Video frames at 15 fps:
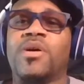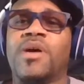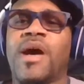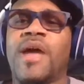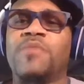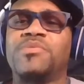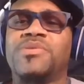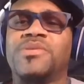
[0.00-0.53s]

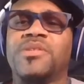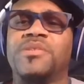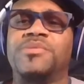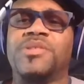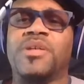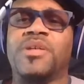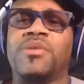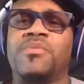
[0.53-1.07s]
Hey, what's up,
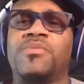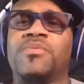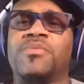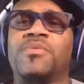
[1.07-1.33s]
Joe?